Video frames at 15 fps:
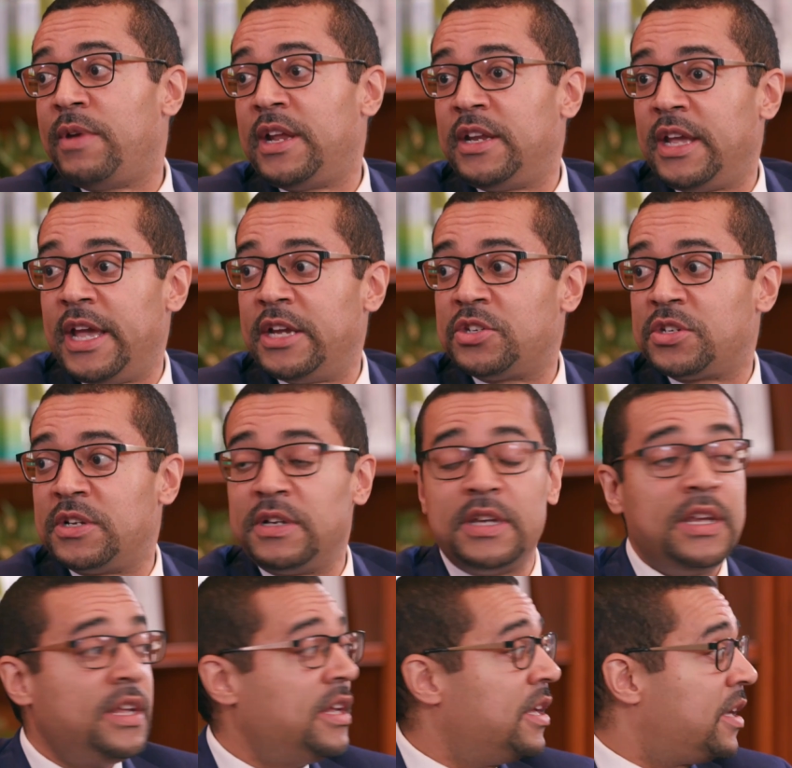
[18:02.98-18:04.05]
radiation
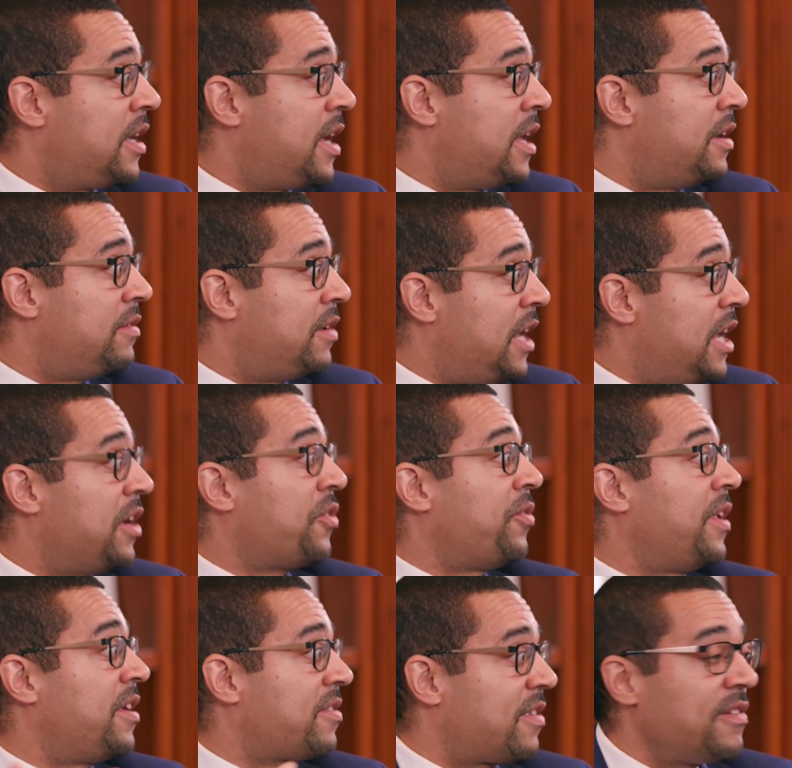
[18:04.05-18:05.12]
can
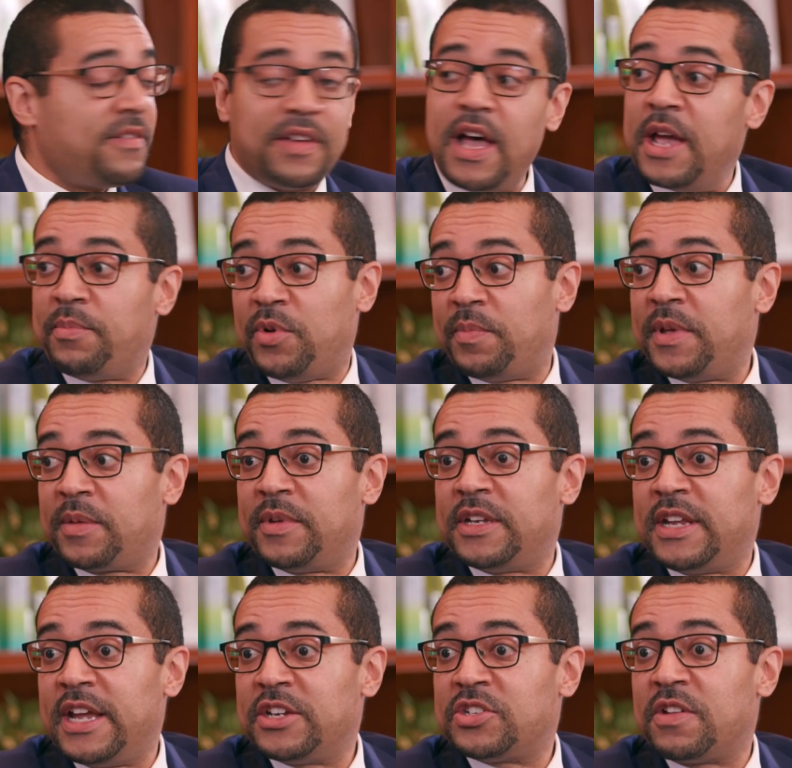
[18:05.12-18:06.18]
increase
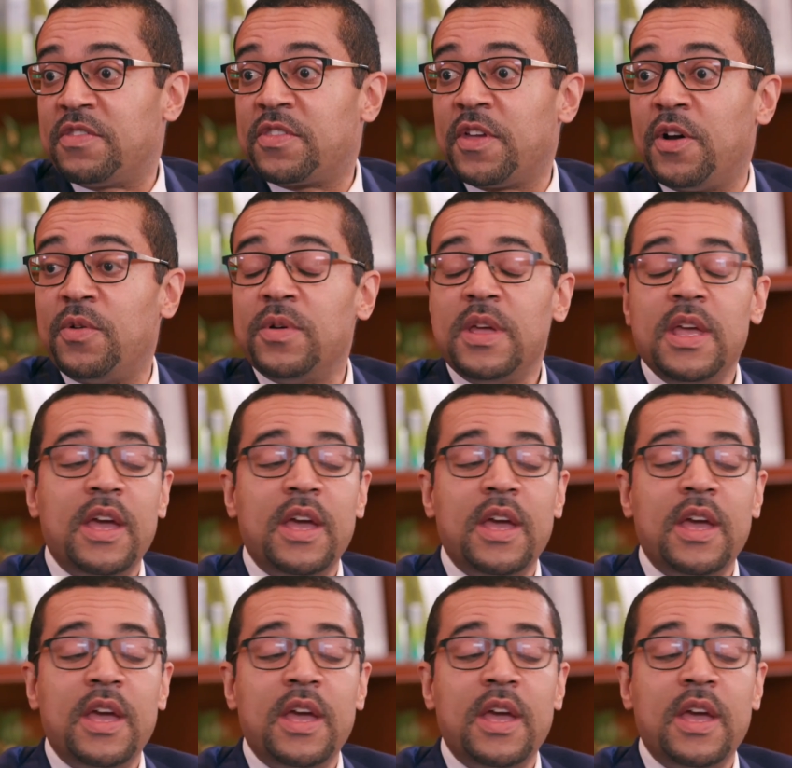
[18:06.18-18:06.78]
hyperpigmentation. So